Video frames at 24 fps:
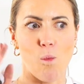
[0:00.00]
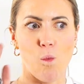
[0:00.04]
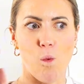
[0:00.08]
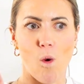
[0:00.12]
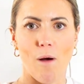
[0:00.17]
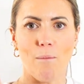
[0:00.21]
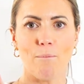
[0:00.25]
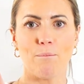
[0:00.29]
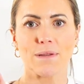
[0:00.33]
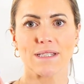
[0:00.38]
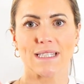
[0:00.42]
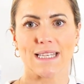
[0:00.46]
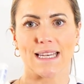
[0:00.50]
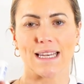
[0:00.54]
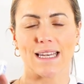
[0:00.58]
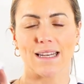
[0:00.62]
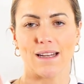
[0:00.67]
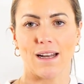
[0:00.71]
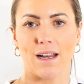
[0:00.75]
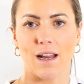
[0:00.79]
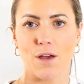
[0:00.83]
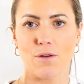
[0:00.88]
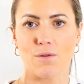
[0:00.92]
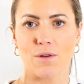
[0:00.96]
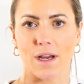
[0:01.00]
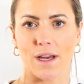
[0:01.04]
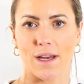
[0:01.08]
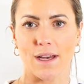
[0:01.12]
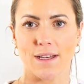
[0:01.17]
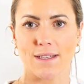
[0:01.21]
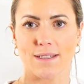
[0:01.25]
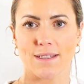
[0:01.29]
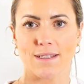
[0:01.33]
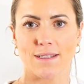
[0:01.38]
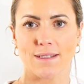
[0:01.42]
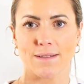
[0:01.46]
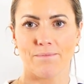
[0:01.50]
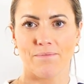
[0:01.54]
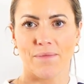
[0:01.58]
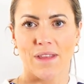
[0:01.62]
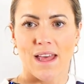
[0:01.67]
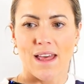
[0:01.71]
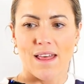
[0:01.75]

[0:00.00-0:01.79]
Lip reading: one particular locus